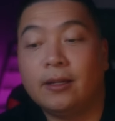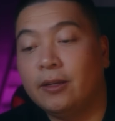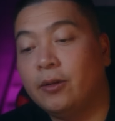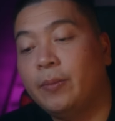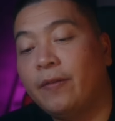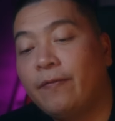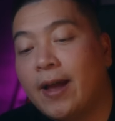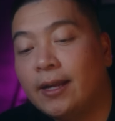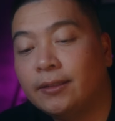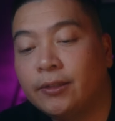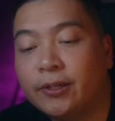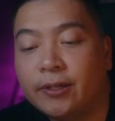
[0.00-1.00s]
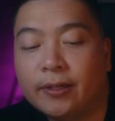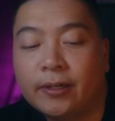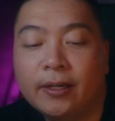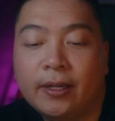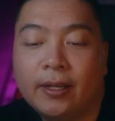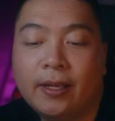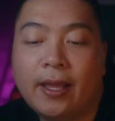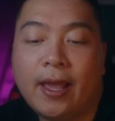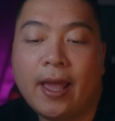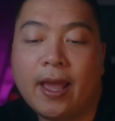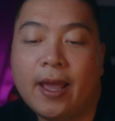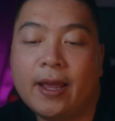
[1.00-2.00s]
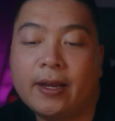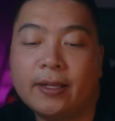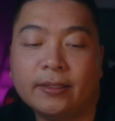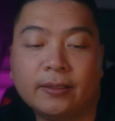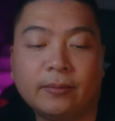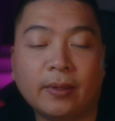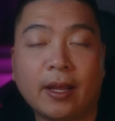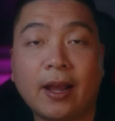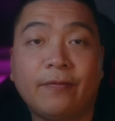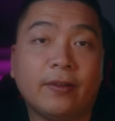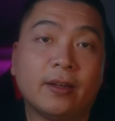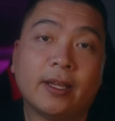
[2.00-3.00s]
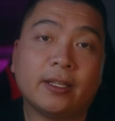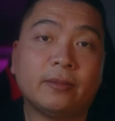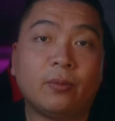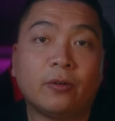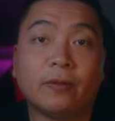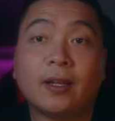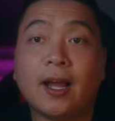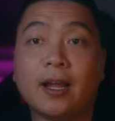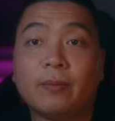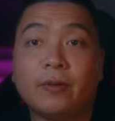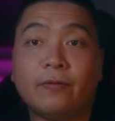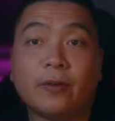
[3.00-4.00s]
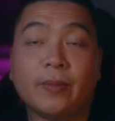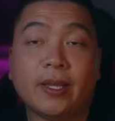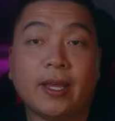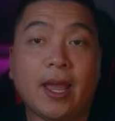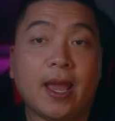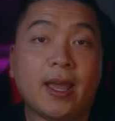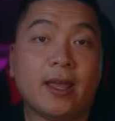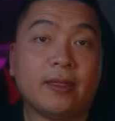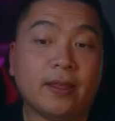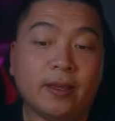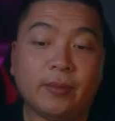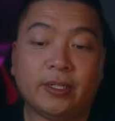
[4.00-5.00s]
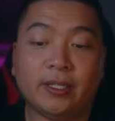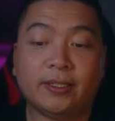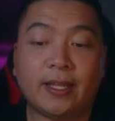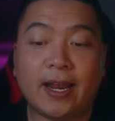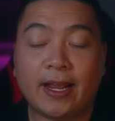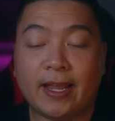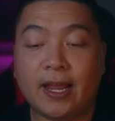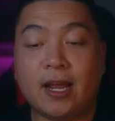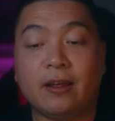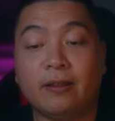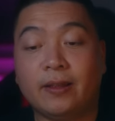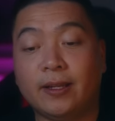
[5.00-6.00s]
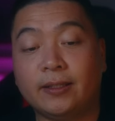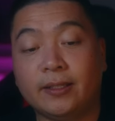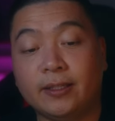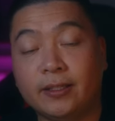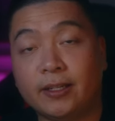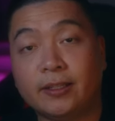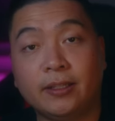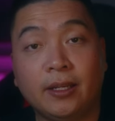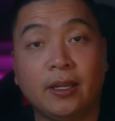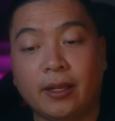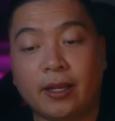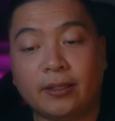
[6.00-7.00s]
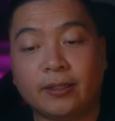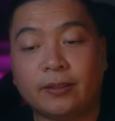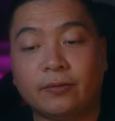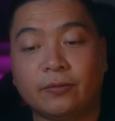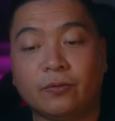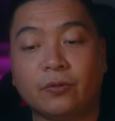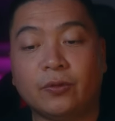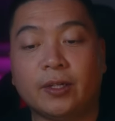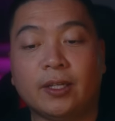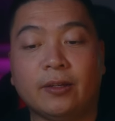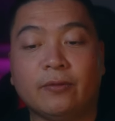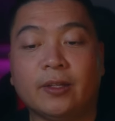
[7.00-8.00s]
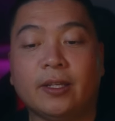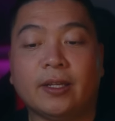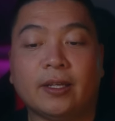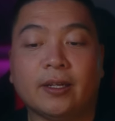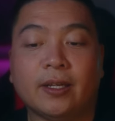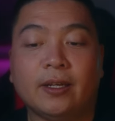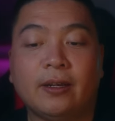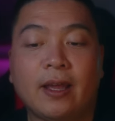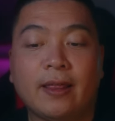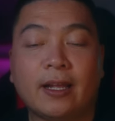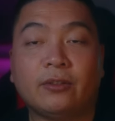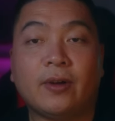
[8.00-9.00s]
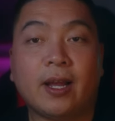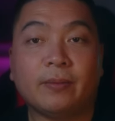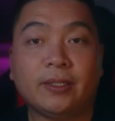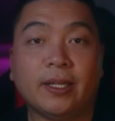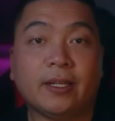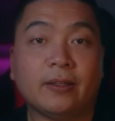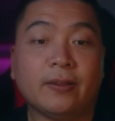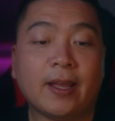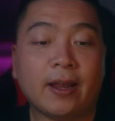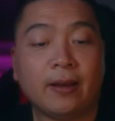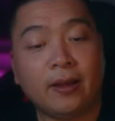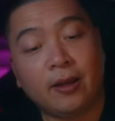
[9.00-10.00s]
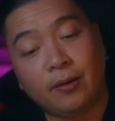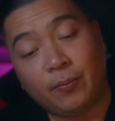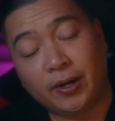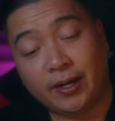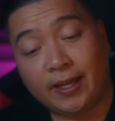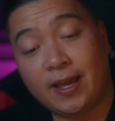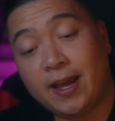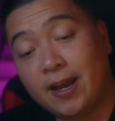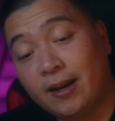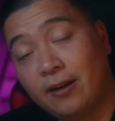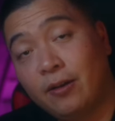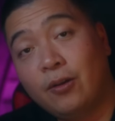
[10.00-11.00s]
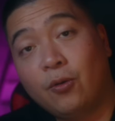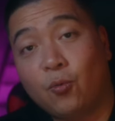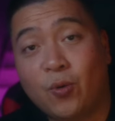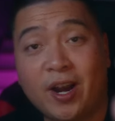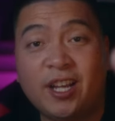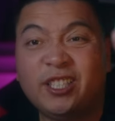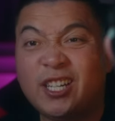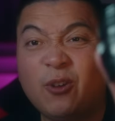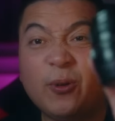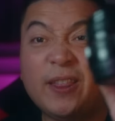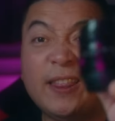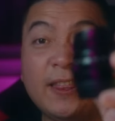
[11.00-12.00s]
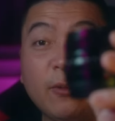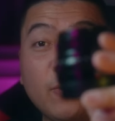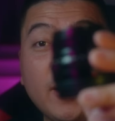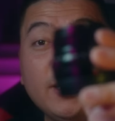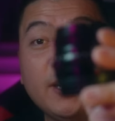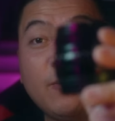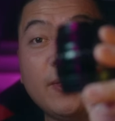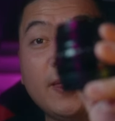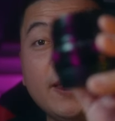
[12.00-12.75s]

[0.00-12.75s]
a little bit faster and it's I feel like it's more reliable for me and the images that I get out of this is just it's just really really good and that's why I'm sticking to that. But again, when I shot with when I shot with